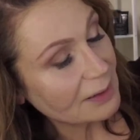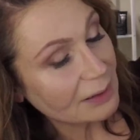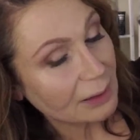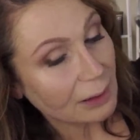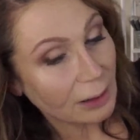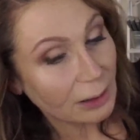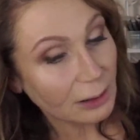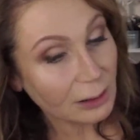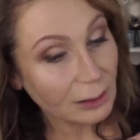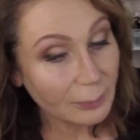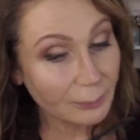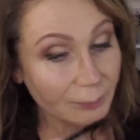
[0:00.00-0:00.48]

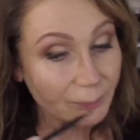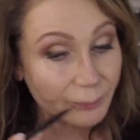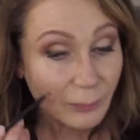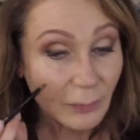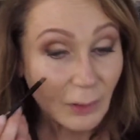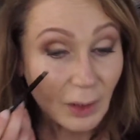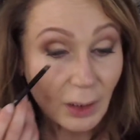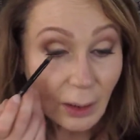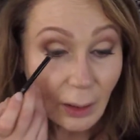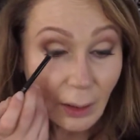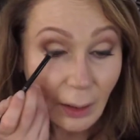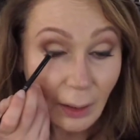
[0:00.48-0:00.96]
color,
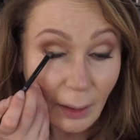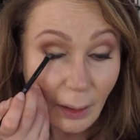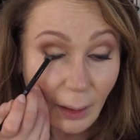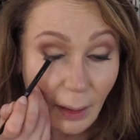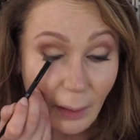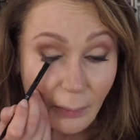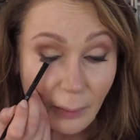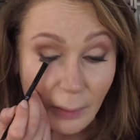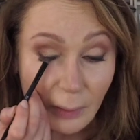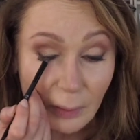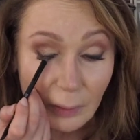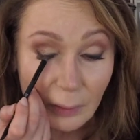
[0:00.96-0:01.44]

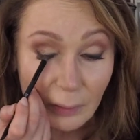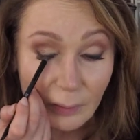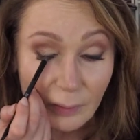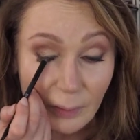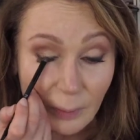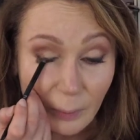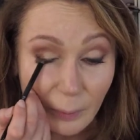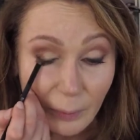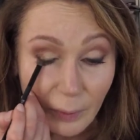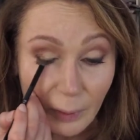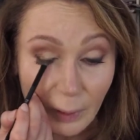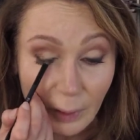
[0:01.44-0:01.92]
and then use the
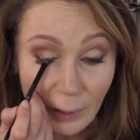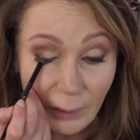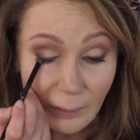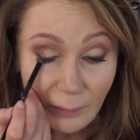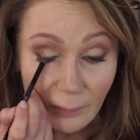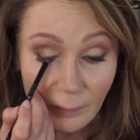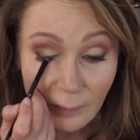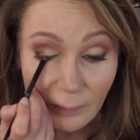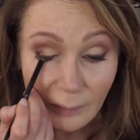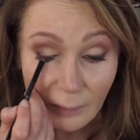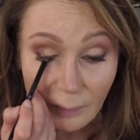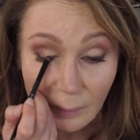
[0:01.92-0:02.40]

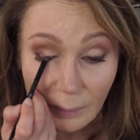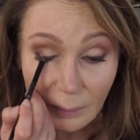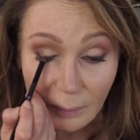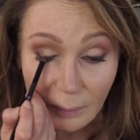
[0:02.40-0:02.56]
bronze